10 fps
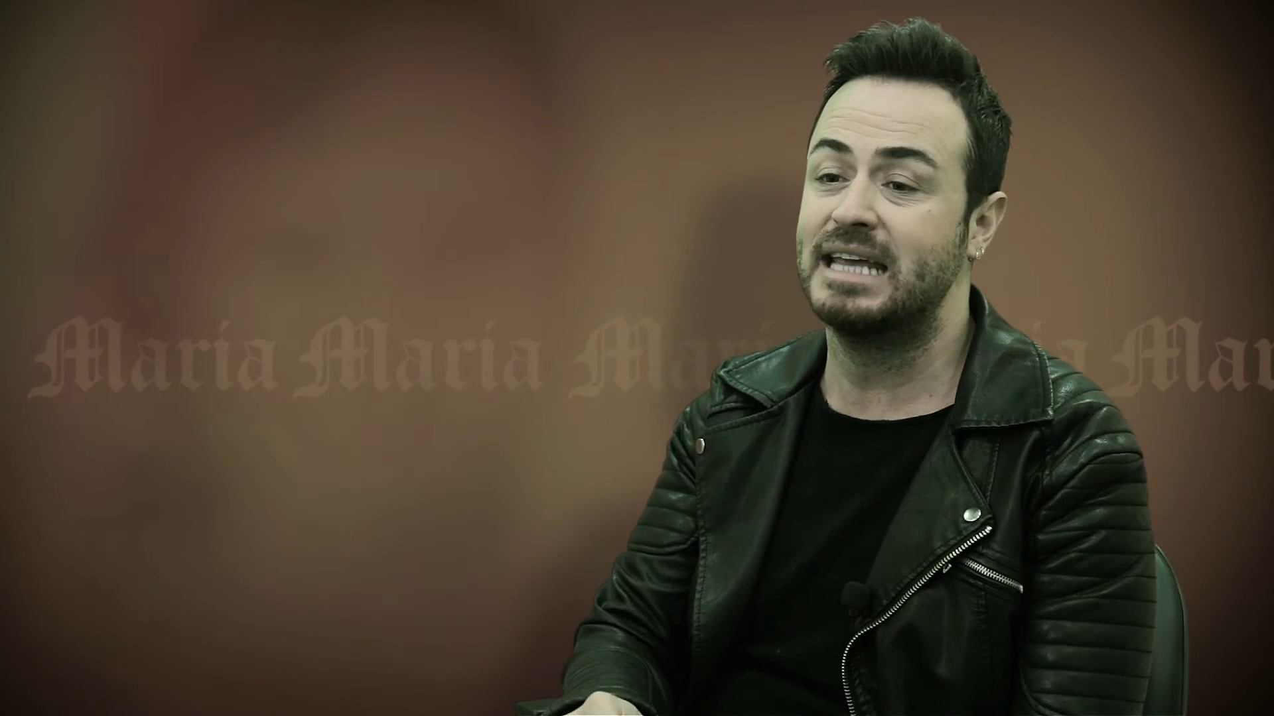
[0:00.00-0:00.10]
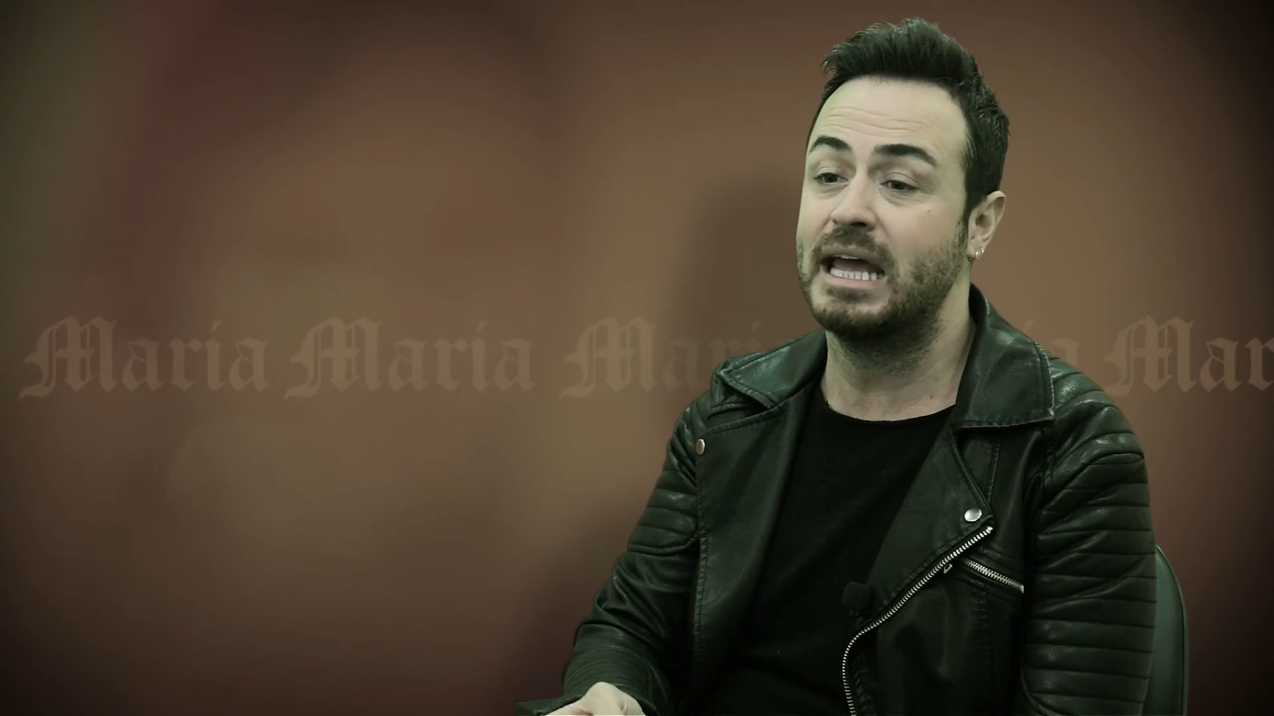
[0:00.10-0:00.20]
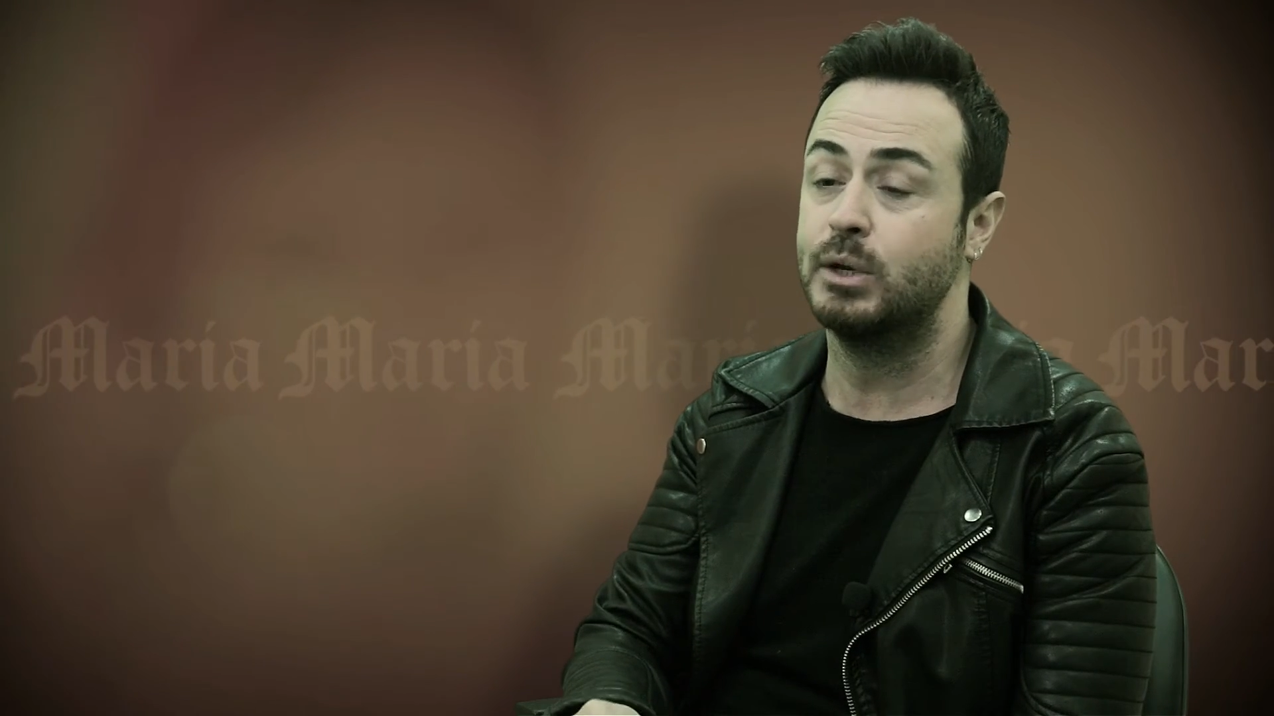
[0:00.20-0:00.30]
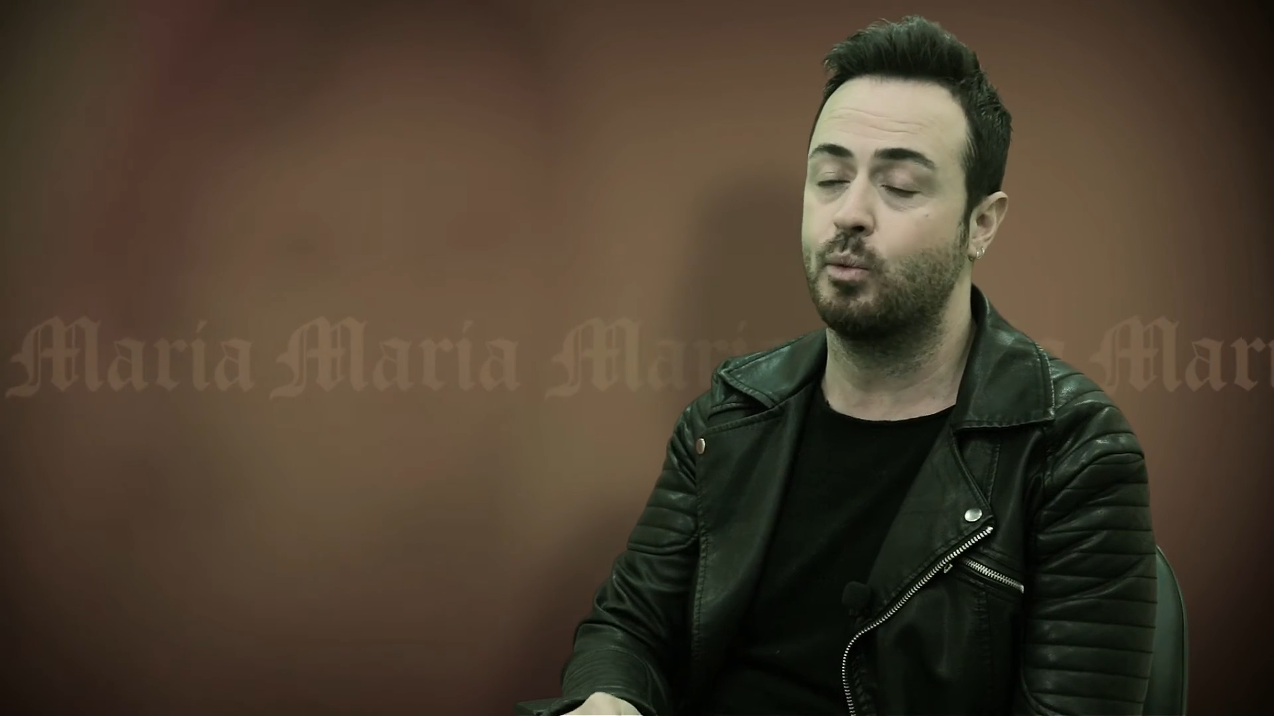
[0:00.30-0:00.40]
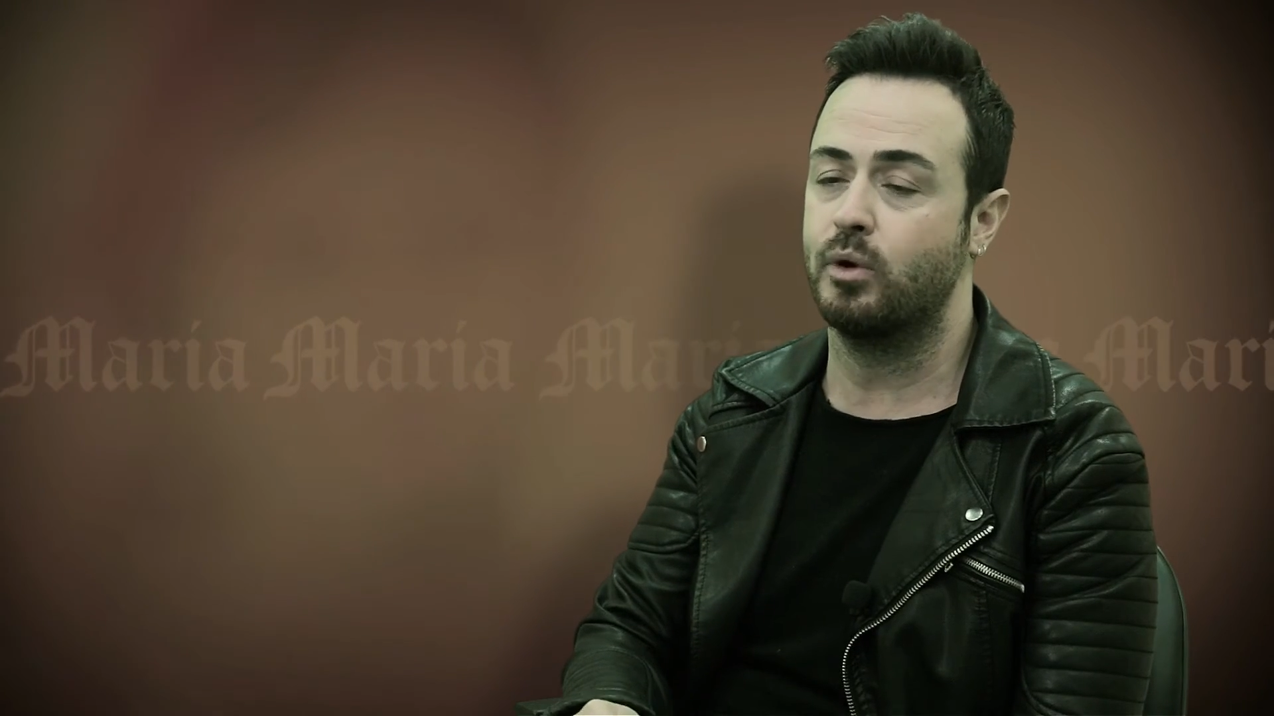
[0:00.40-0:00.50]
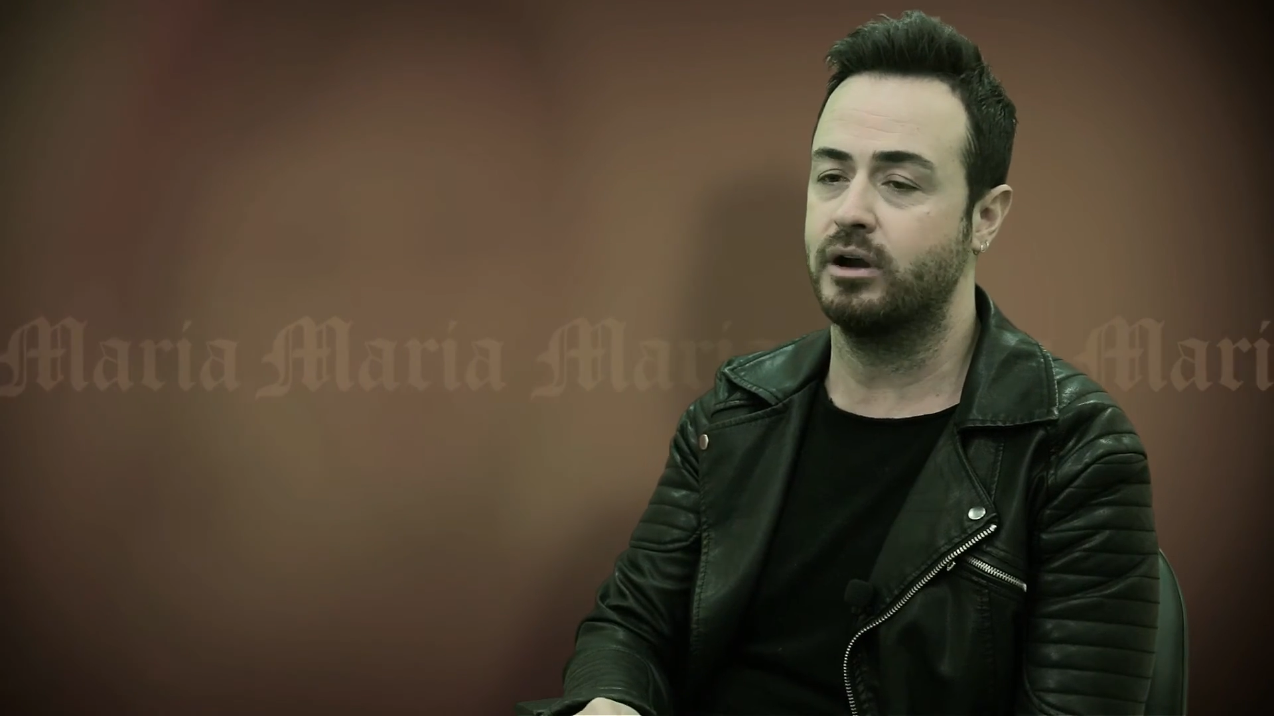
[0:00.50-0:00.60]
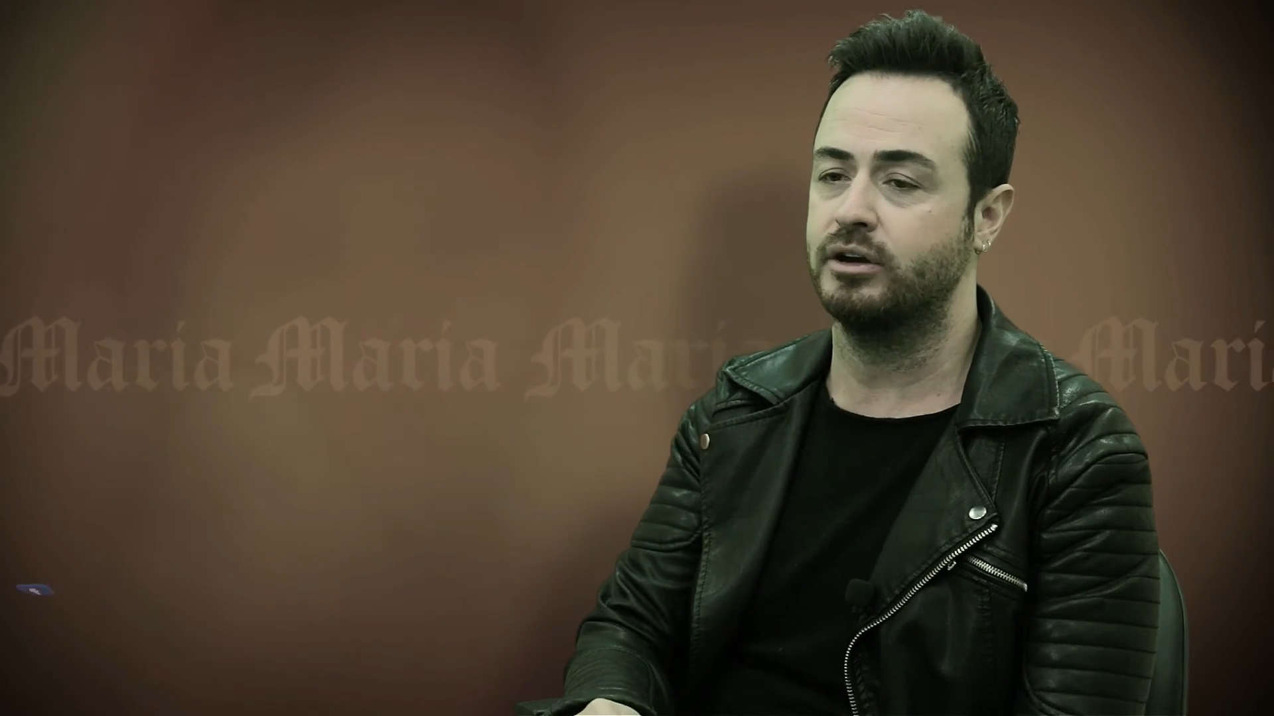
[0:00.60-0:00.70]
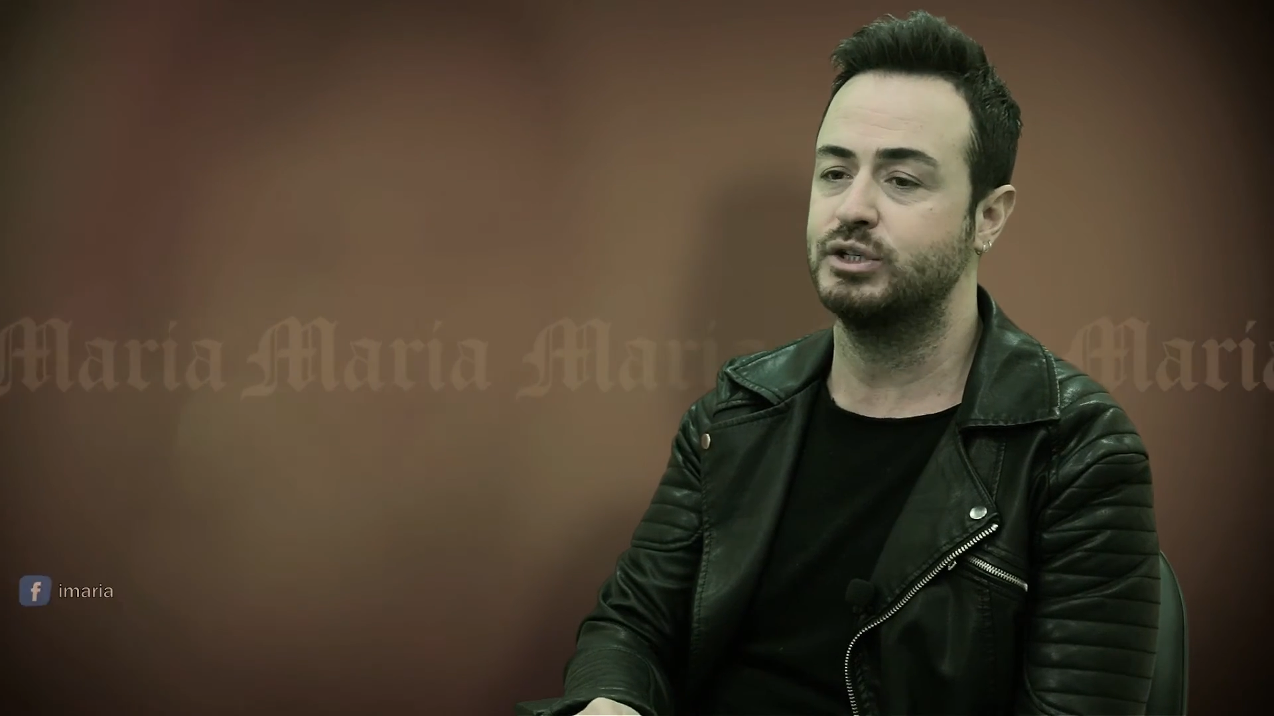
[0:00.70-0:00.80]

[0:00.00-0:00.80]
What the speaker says: anywhere